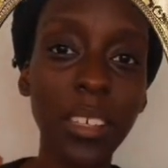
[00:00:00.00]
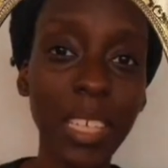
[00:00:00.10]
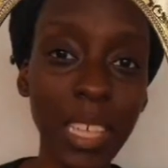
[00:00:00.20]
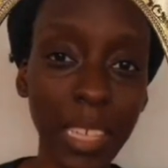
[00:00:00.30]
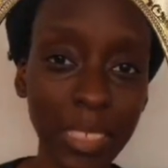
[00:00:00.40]

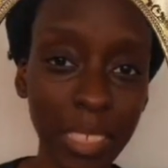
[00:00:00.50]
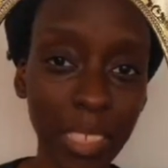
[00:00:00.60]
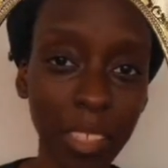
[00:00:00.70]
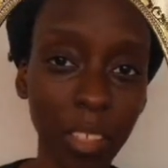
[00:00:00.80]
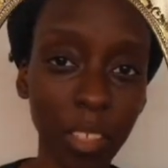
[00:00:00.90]
connecting
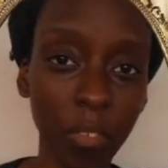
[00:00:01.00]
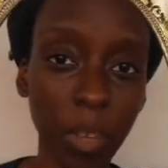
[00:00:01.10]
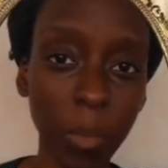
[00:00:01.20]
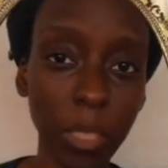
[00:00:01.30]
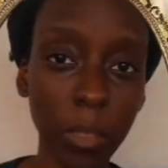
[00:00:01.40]
and healing the
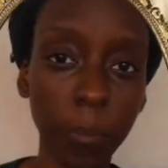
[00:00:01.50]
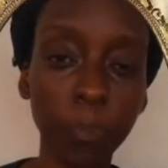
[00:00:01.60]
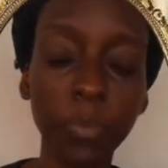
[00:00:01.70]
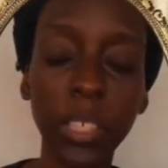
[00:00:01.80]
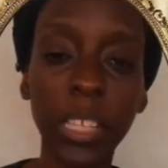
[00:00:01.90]
feminine,
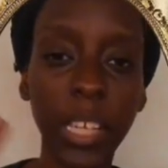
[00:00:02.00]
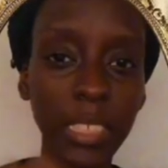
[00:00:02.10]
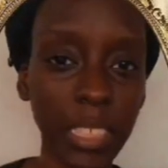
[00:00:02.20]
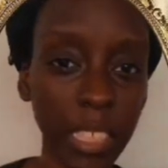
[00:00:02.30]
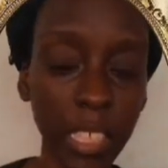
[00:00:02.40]

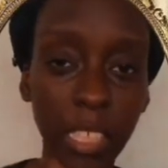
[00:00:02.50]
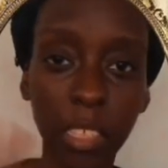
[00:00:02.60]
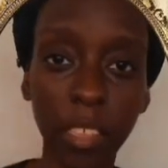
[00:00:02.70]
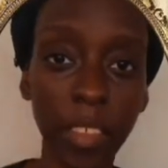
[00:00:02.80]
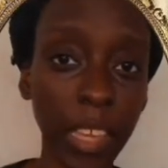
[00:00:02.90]
connecting and
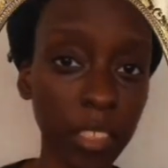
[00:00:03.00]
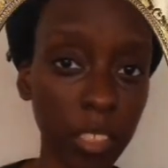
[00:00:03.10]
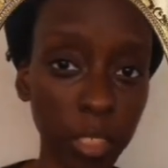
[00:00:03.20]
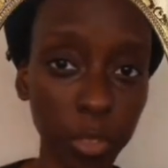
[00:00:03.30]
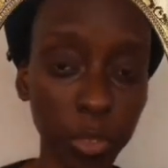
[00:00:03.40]
healing the
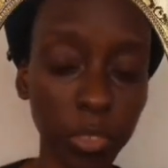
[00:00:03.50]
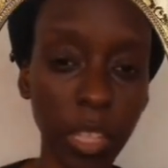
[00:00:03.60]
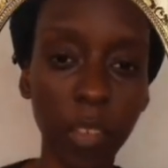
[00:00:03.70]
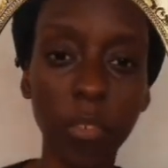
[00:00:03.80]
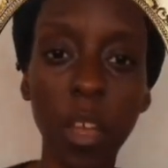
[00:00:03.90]
ancestral
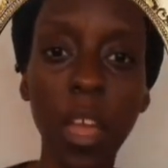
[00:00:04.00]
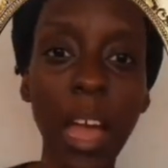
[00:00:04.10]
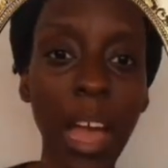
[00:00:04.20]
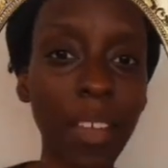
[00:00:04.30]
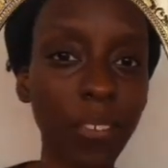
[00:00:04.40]
stuff.
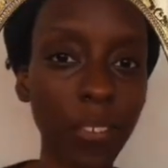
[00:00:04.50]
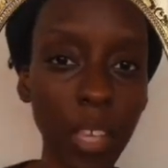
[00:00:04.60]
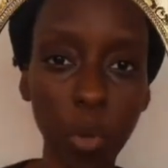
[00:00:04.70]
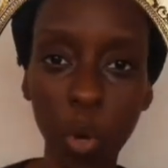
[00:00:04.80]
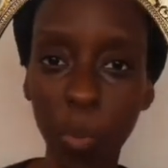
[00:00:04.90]

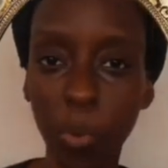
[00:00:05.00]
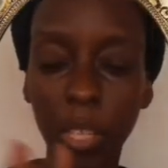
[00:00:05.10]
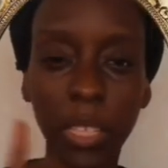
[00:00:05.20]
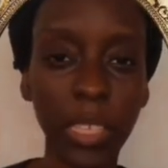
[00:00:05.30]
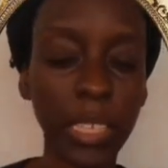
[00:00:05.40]
I've
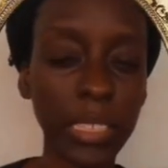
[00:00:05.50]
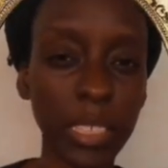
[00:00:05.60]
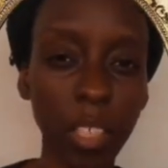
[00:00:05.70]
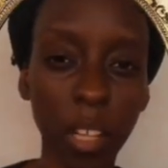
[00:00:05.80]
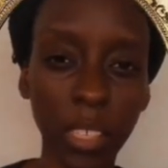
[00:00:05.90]
incorporated like
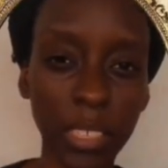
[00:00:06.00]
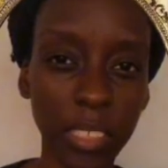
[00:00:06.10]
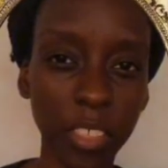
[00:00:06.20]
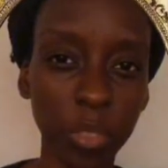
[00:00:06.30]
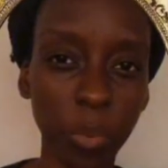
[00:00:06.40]

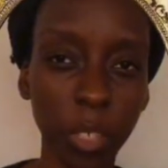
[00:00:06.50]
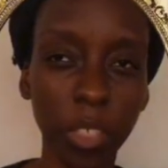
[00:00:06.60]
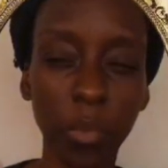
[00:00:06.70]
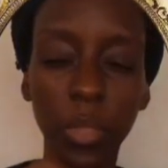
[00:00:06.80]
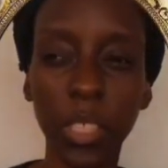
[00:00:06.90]
decolonization
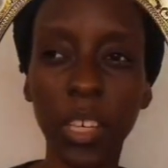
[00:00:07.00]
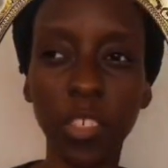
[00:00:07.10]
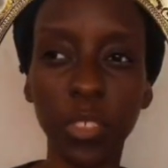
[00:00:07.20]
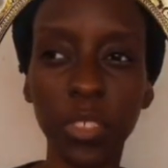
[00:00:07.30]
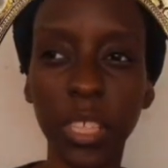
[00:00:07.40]
work and really
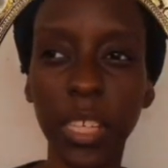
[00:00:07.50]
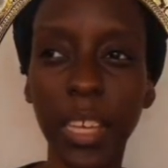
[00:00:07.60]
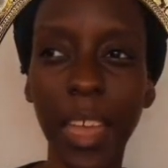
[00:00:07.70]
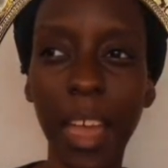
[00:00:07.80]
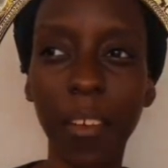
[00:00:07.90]

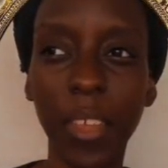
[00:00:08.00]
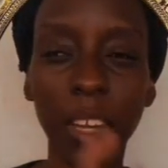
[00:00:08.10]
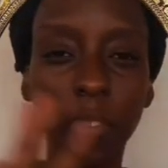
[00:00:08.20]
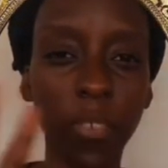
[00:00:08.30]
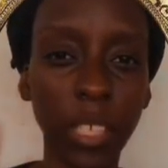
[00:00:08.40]
understanding how
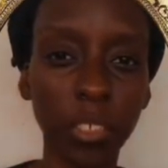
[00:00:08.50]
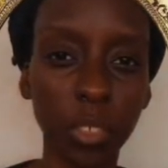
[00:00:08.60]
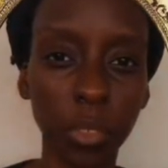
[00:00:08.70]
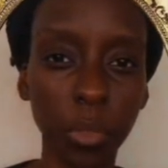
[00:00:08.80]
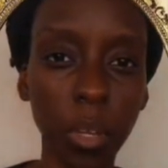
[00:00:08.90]
that
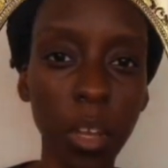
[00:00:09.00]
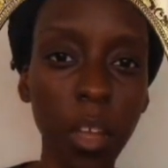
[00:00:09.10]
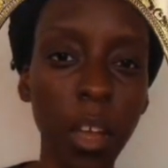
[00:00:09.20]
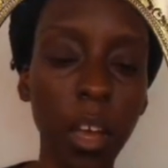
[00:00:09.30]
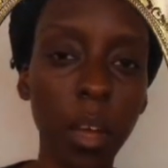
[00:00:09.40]
affects you
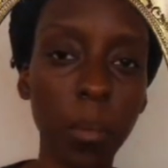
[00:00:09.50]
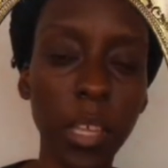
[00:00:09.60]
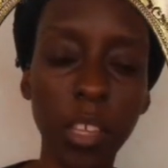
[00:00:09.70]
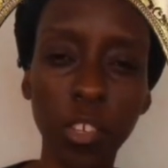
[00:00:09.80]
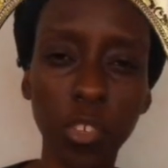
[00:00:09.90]

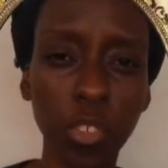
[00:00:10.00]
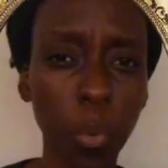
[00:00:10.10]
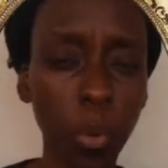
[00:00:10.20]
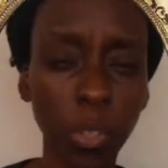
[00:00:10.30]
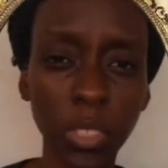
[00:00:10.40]
in
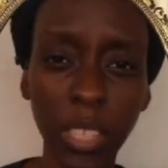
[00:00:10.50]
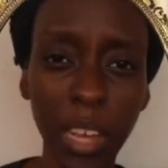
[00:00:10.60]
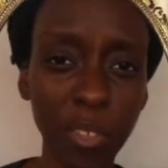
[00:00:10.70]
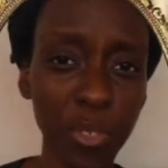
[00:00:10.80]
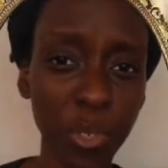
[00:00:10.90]
the world and
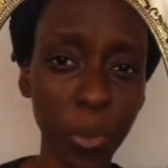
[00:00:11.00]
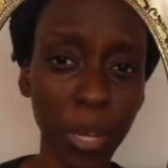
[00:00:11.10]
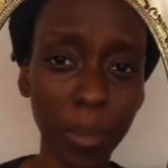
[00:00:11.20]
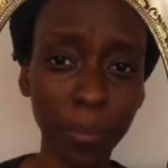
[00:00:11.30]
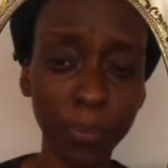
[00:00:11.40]
how you show
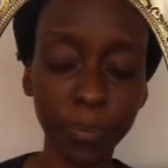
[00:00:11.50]
up.